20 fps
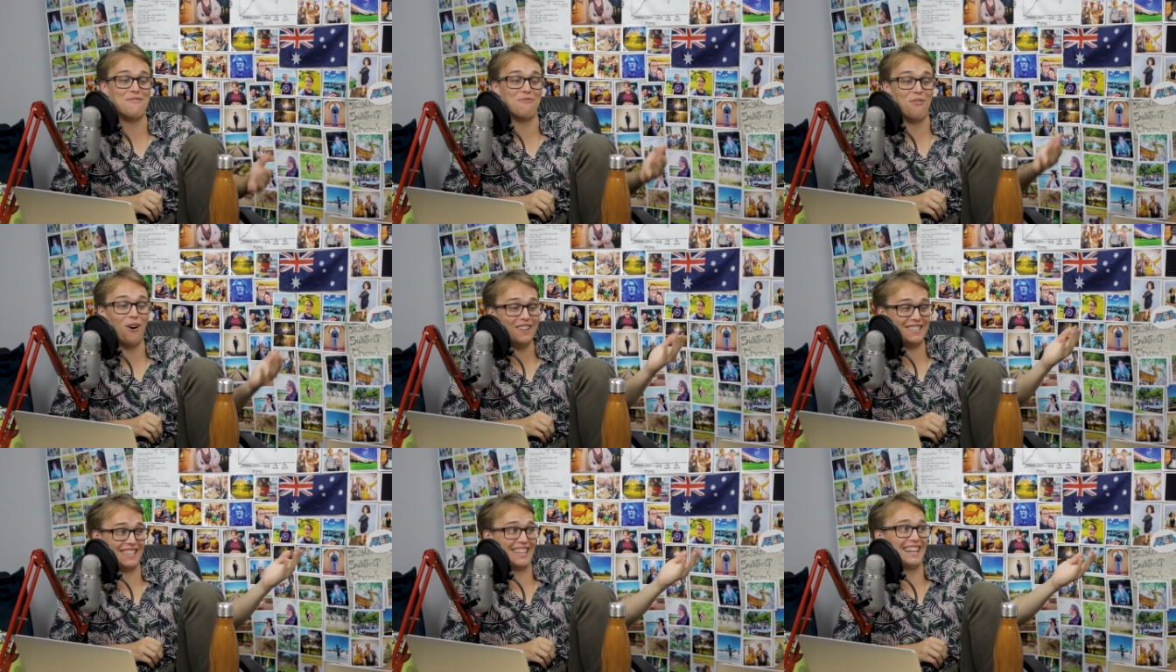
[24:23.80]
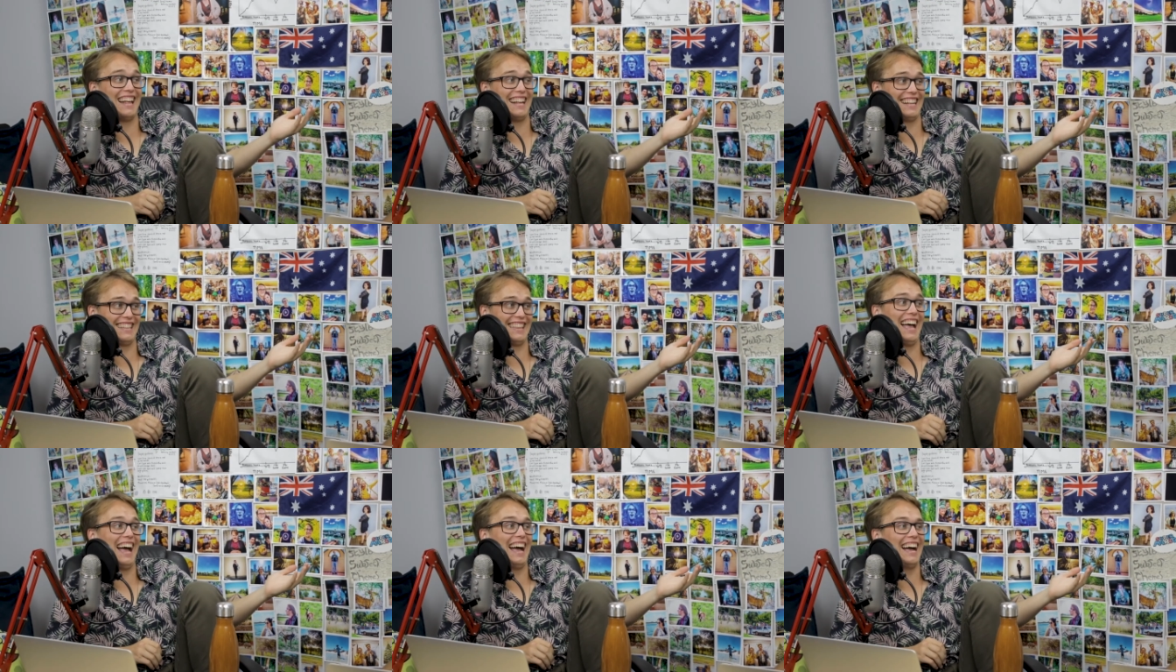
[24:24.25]
was
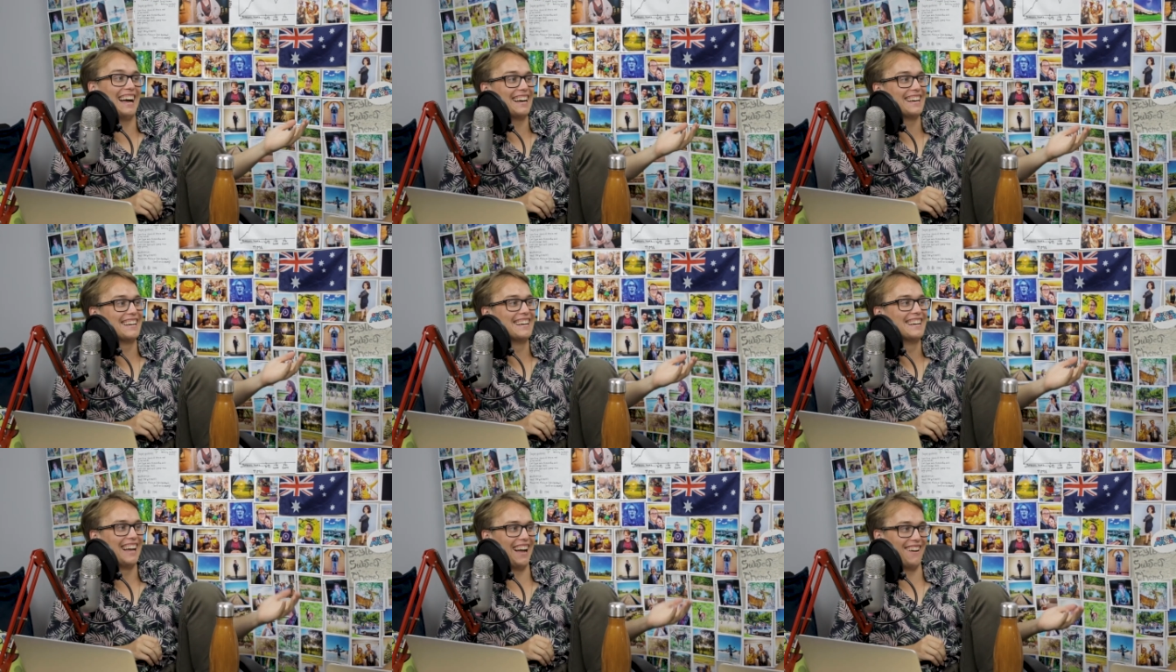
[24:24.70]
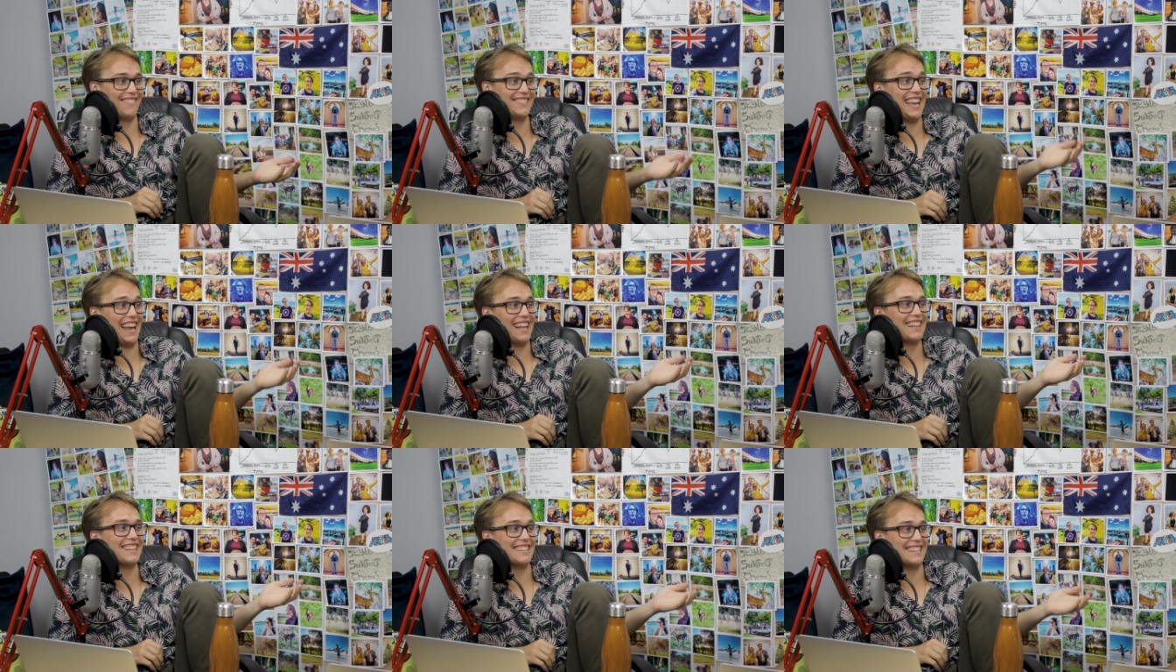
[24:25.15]
like that. I'm
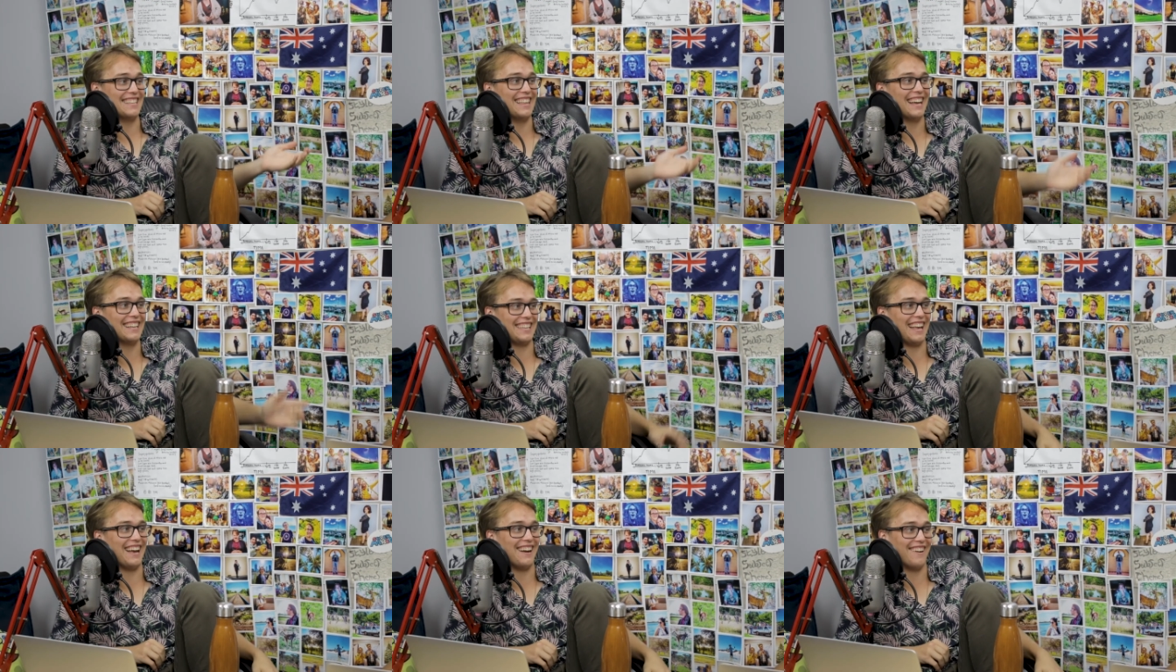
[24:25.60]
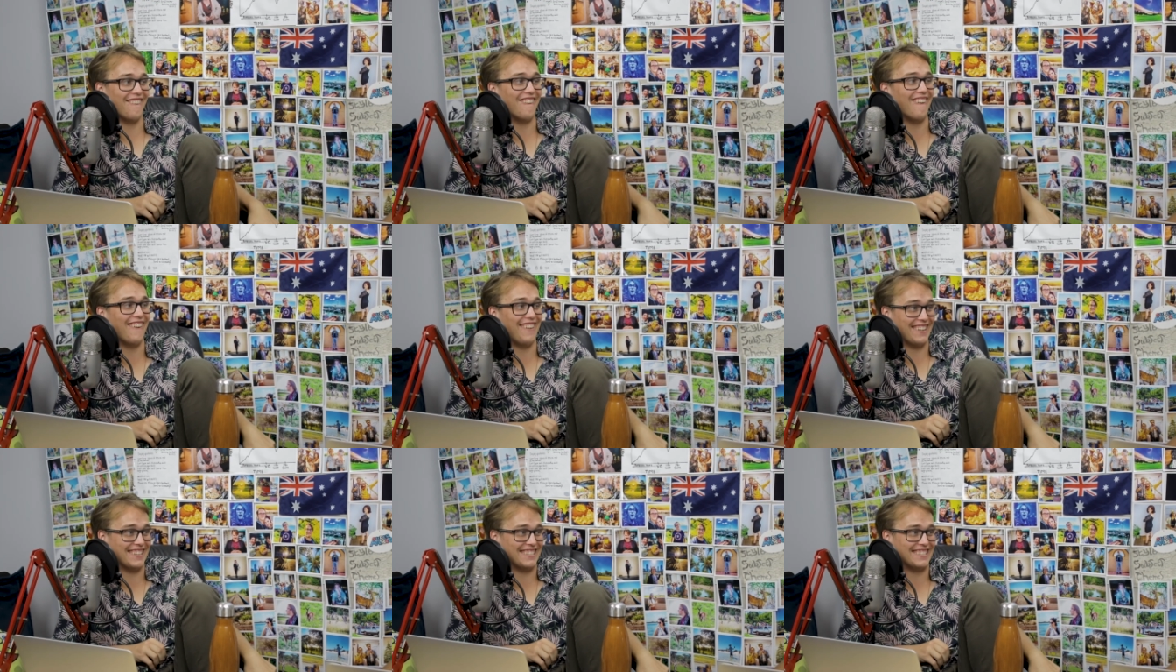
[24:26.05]
telling you, that's how it
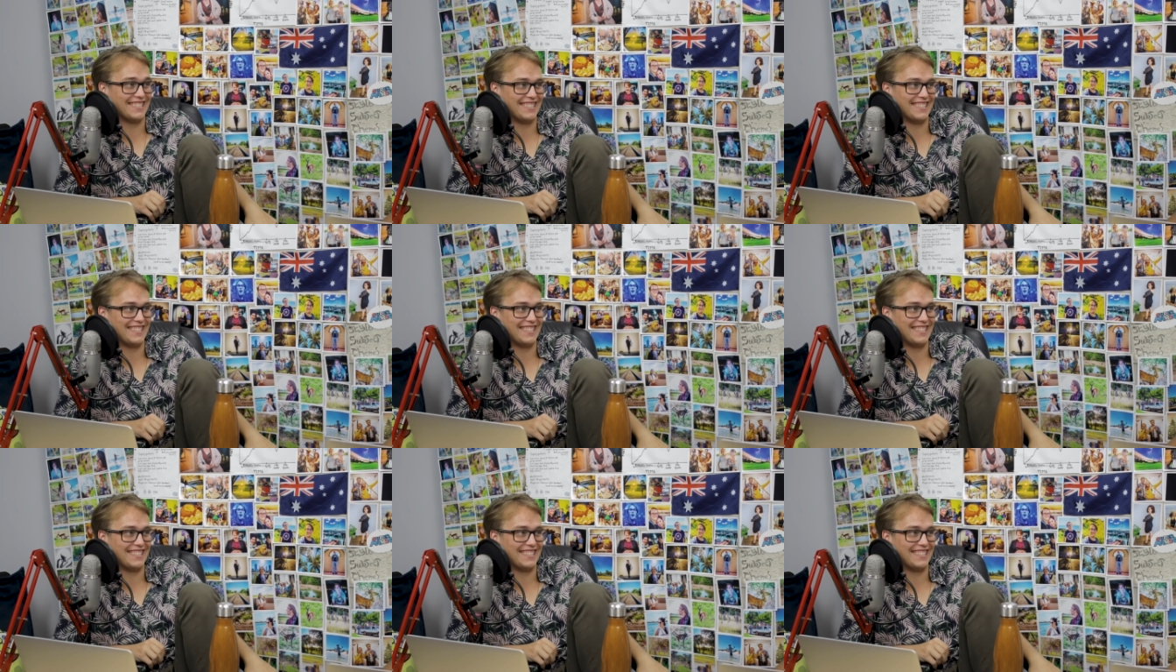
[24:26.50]
was.